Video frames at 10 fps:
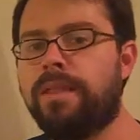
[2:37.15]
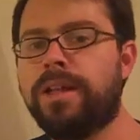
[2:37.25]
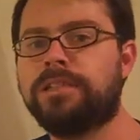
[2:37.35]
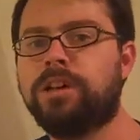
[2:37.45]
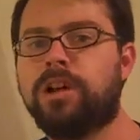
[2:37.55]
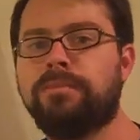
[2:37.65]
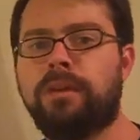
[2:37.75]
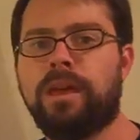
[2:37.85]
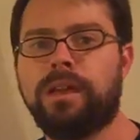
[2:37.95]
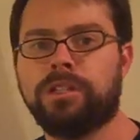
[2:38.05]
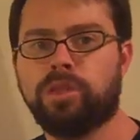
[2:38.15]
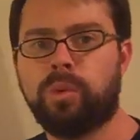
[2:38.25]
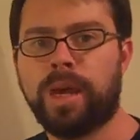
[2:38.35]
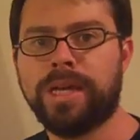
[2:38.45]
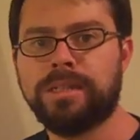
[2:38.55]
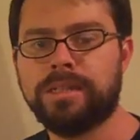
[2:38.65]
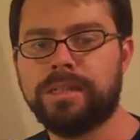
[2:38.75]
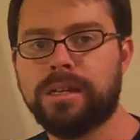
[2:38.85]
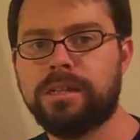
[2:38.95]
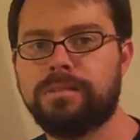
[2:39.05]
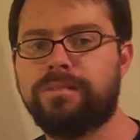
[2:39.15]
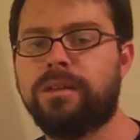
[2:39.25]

That's called being a swing state.